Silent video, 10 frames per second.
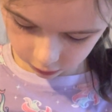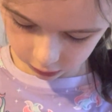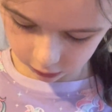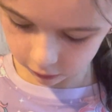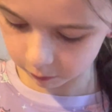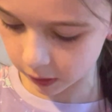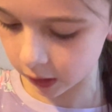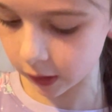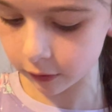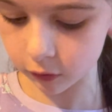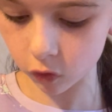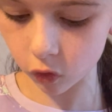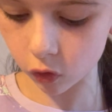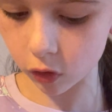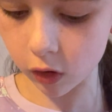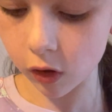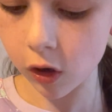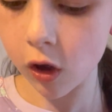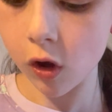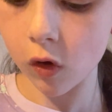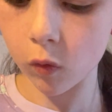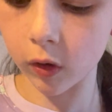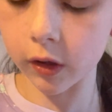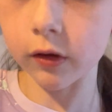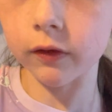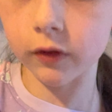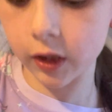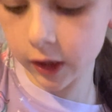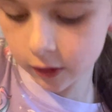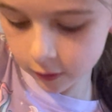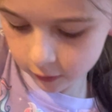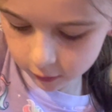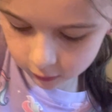here's my last one of this.